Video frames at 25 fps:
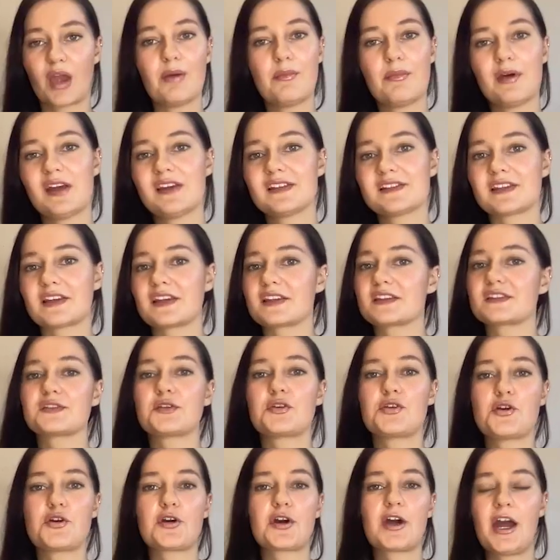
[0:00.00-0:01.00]
Amazing. So
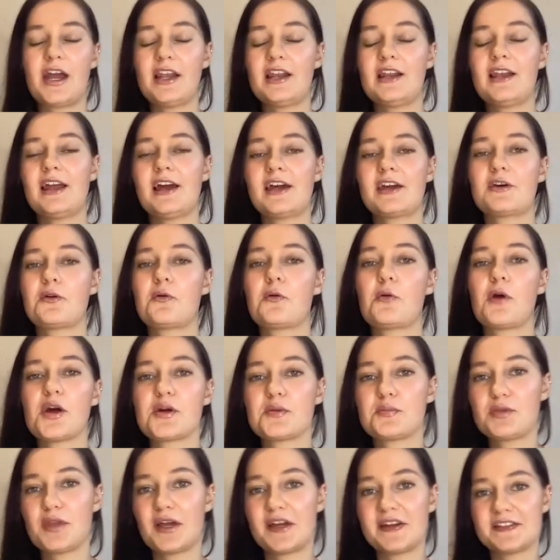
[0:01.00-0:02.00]
you're kind of like a
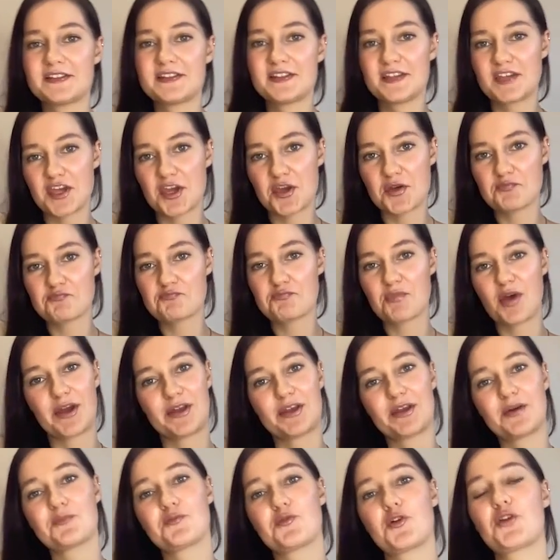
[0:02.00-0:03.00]
well played team.
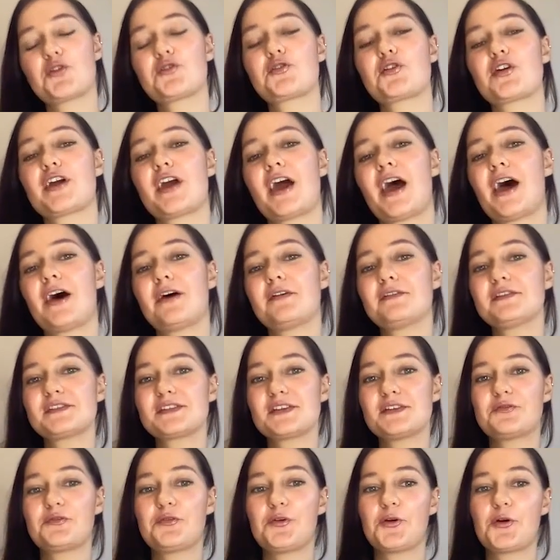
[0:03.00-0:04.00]
And I'm wondering, how is
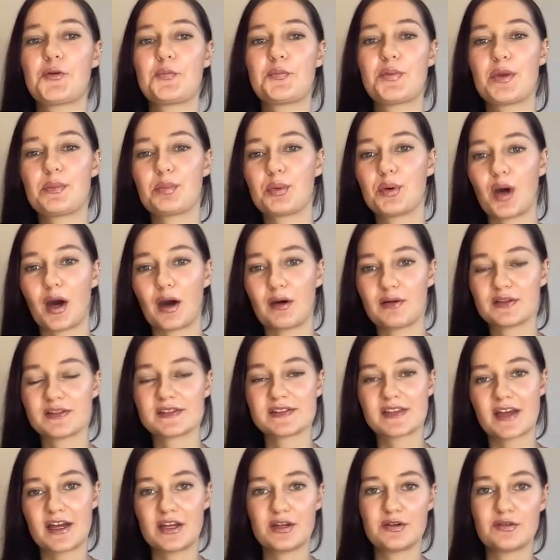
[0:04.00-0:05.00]
it for people
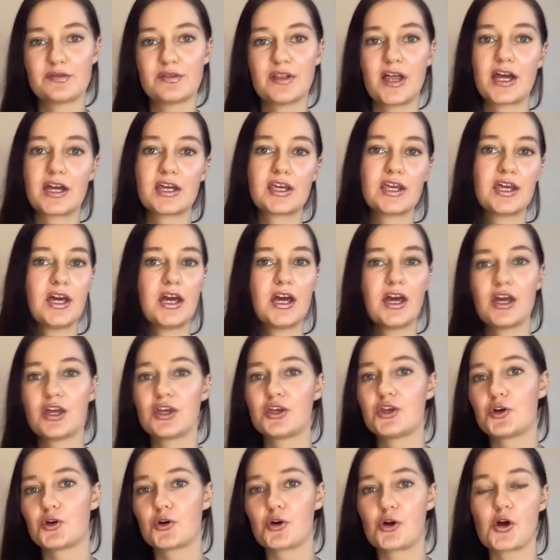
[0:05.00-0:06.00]
outside of like
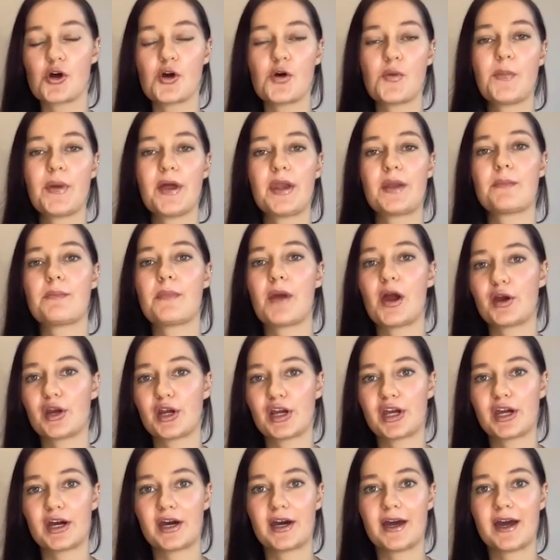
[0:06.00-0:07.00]
Europe and
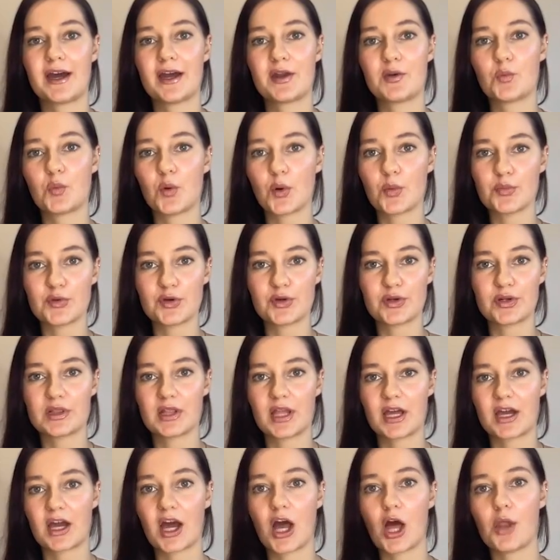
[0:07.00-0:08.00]
America and women
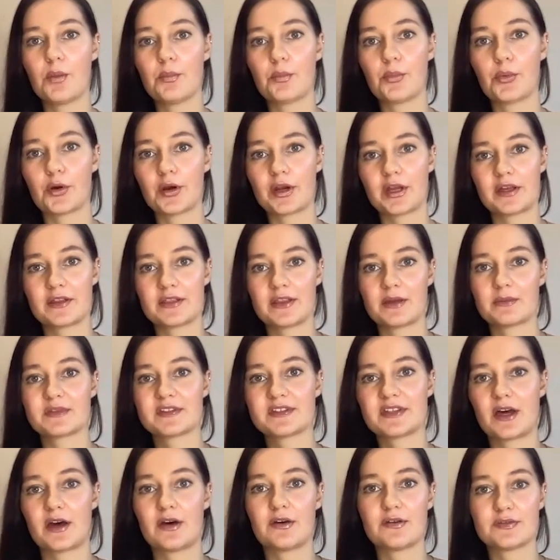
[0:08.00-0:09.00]
like onboarding
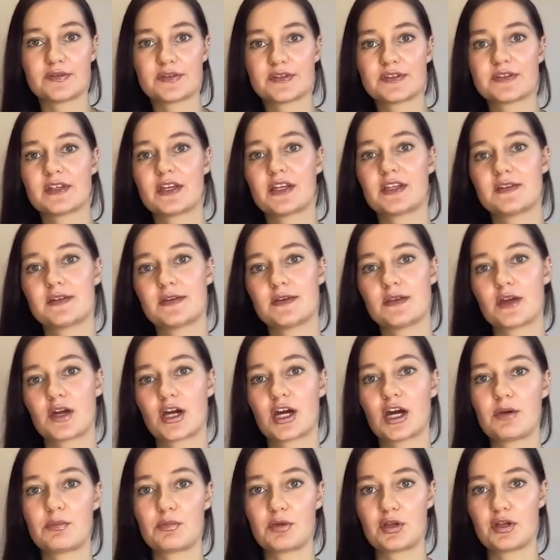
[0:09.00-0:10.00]
themselves into the
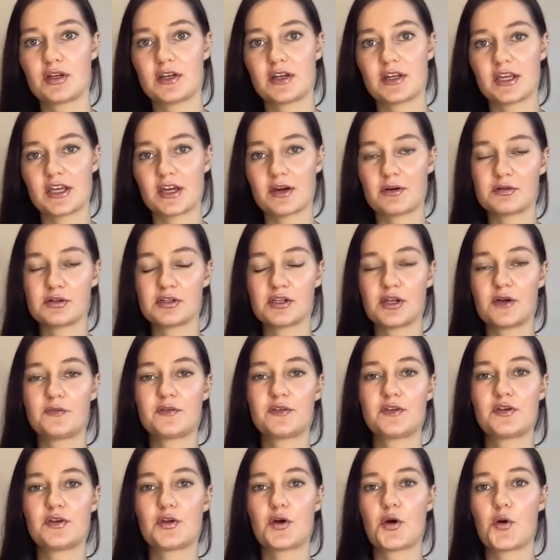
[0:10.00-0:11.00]
community. I would love
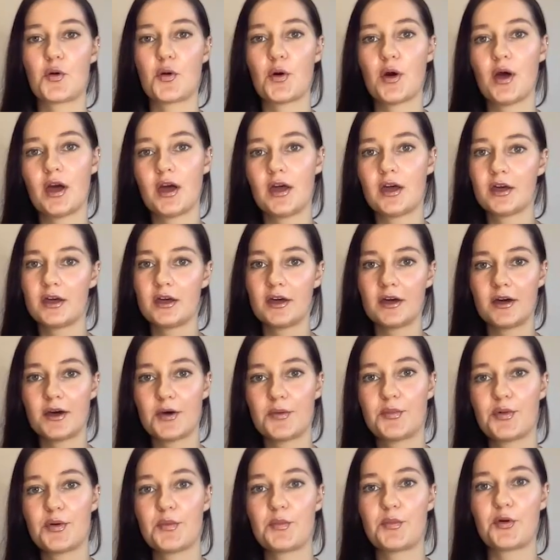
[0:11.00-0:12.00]
to know
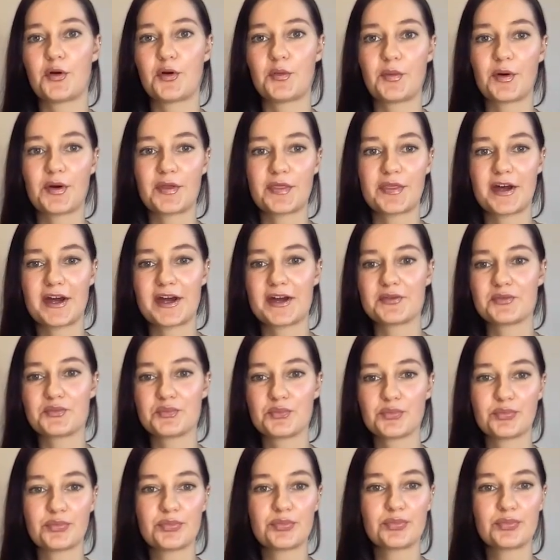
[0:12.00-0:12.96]
a bit more about that.